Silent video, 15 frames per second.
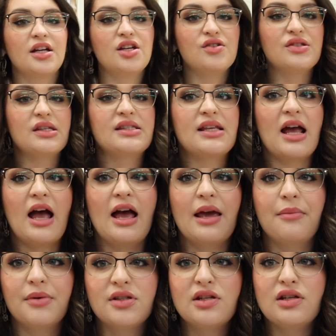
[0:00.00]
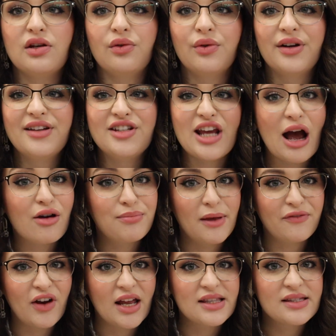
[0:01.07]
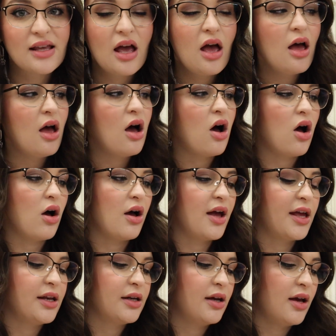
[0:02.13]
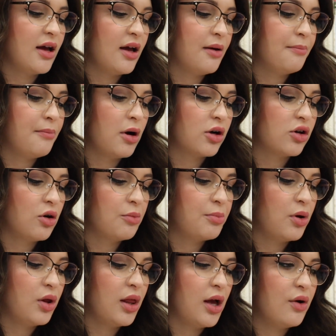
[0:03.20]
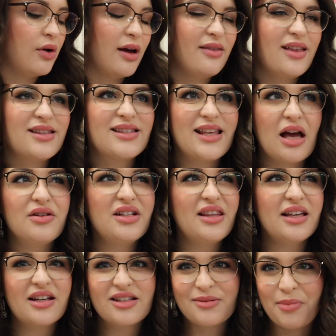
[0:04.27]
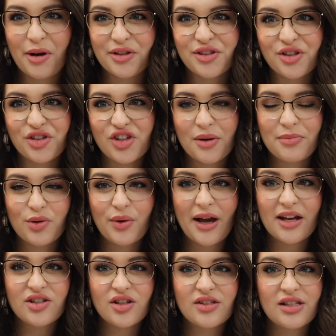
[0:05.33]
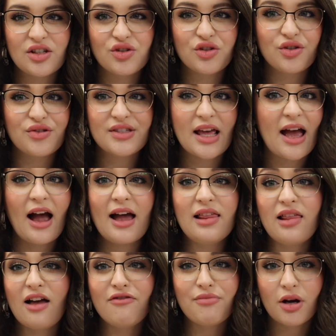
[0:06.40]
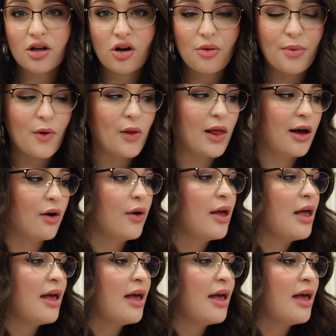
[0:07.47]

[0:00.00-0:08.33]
gonna use this time to chat with my friends on Marco Polo. That sounded like a sponsorship the way I just introduced that. I love Marco Polo.